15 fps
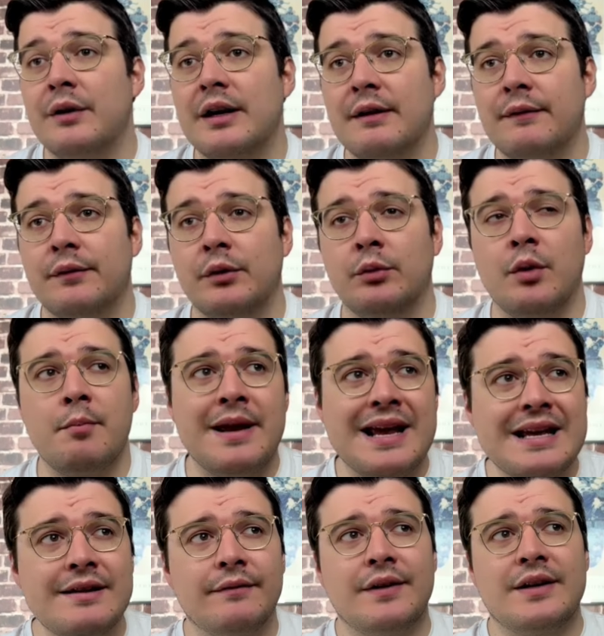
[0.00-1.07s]
if you remain
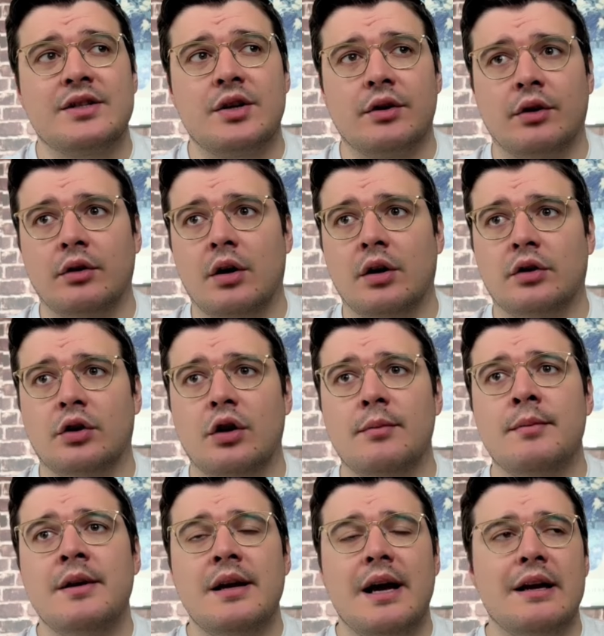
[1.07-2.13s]
invested in the long term
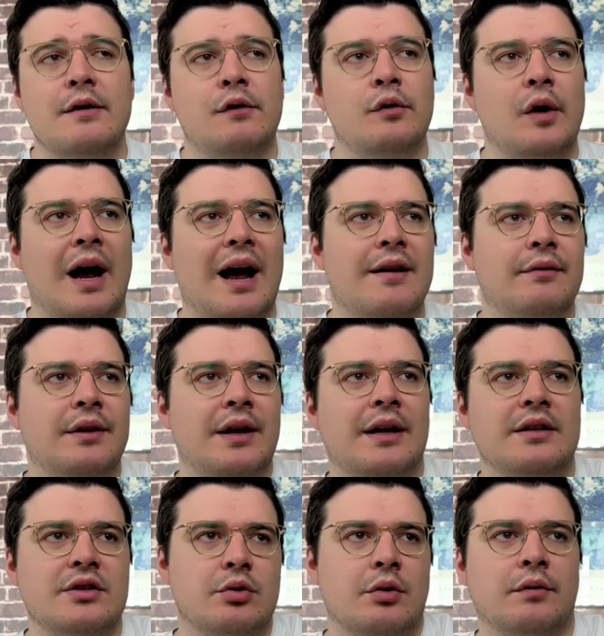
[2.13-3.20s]
and if you have that
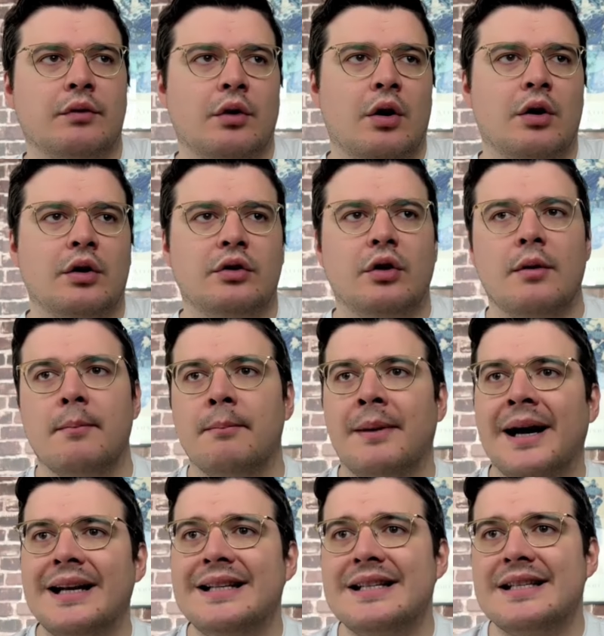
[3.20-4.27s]
sort of long-term
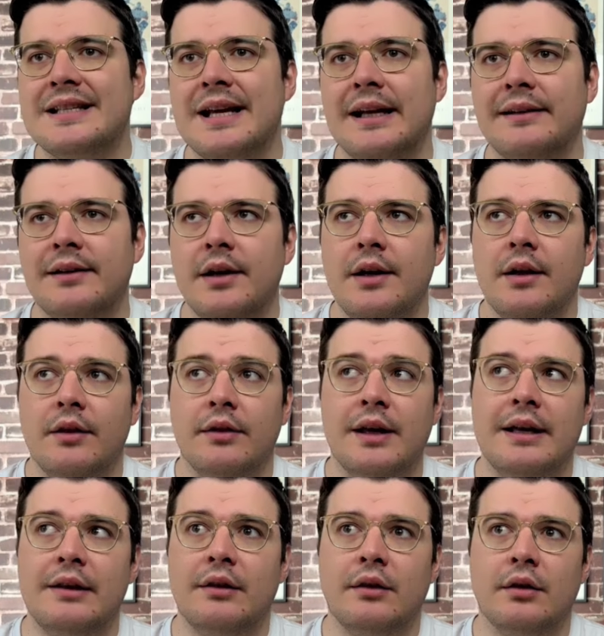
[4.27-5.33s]
mindset,
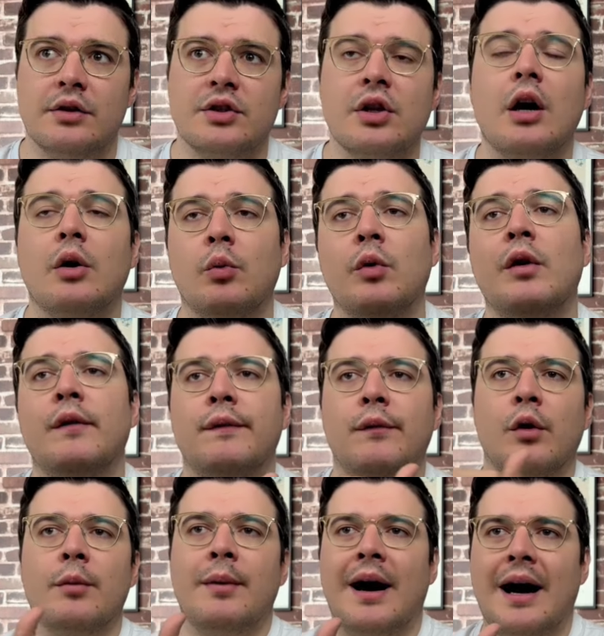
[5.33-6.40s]
then the stock will form
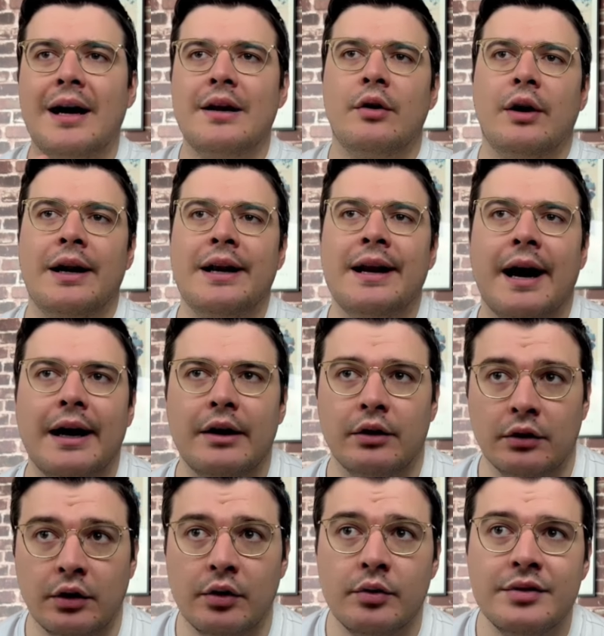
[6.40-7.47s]
higher and higher
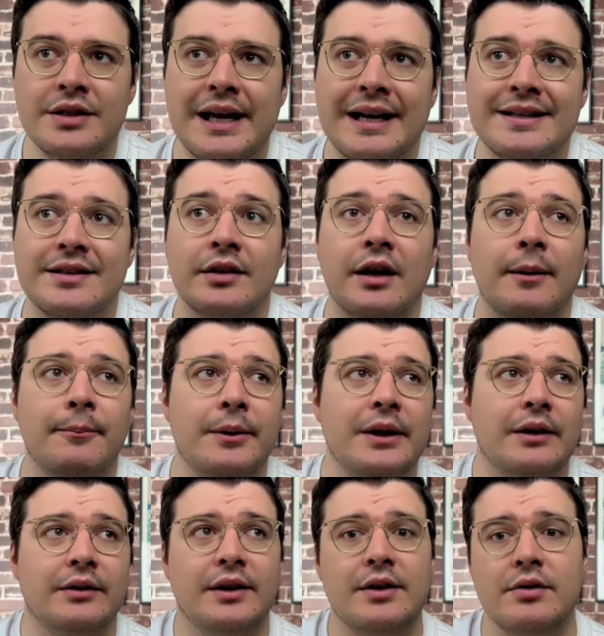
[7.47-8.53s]
lows as the company
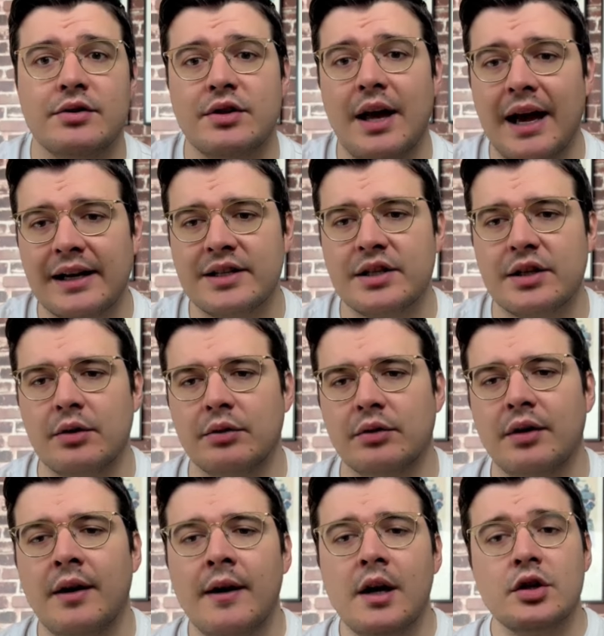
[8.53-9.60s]
continues to execute.
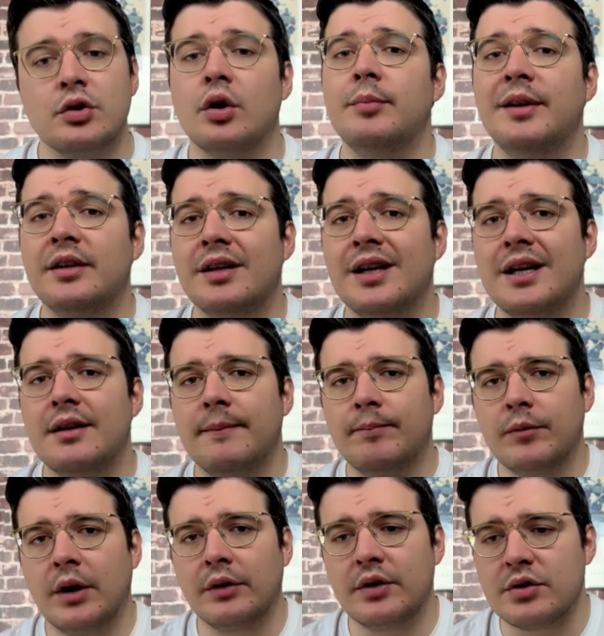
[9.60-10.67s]
Join me tonight
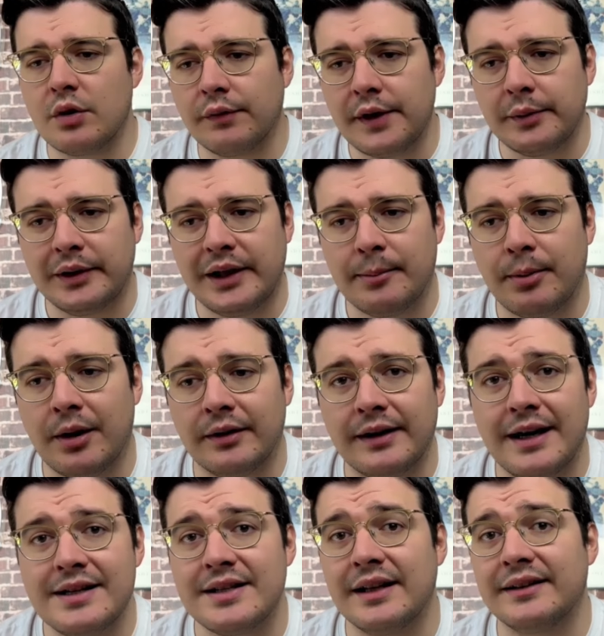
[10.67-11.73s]
on the SoFi Weekly
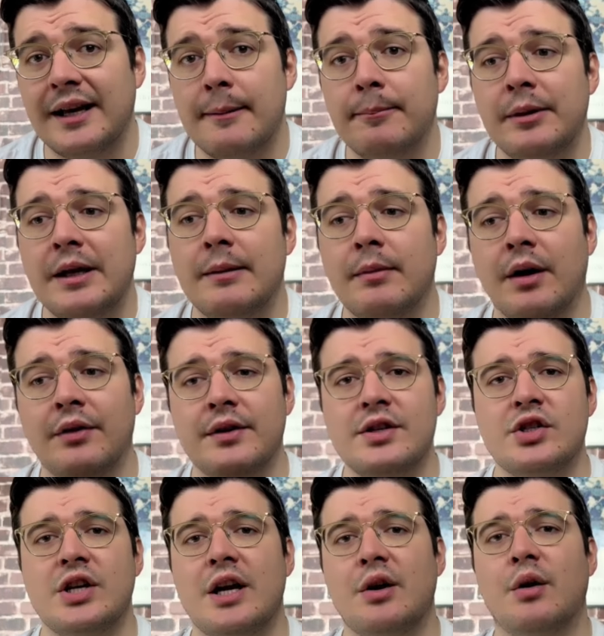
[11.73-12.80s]
Podcast at 10 p.m. on this
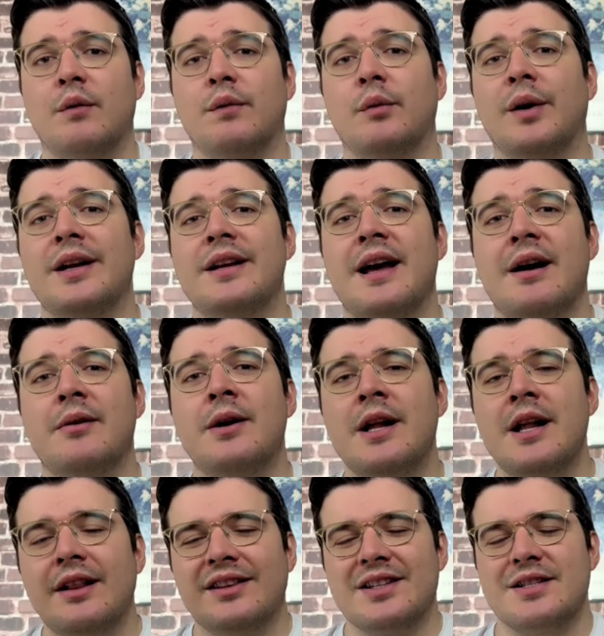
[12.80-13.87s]
channel. For right now,
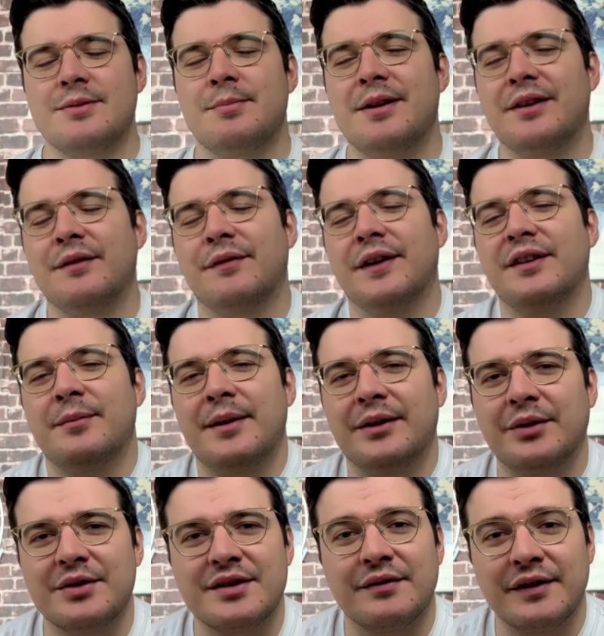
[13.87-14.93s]
this has been the
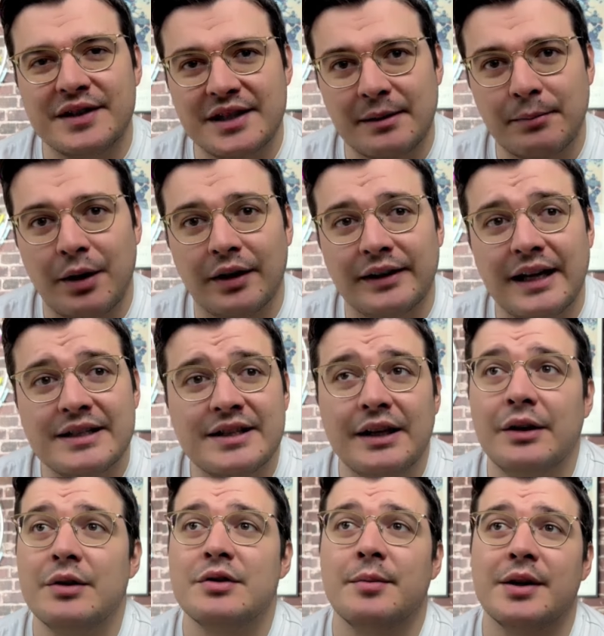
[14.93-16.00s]
Fundamentals Investing Podcast. Thank you
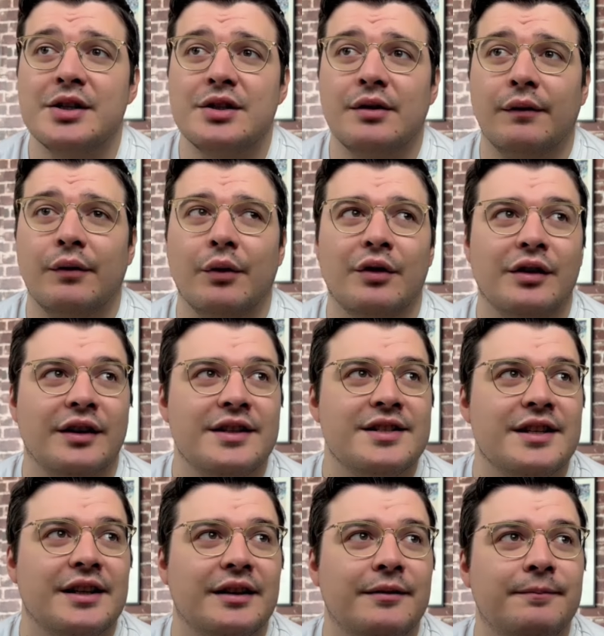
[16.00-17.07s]
so much for listening.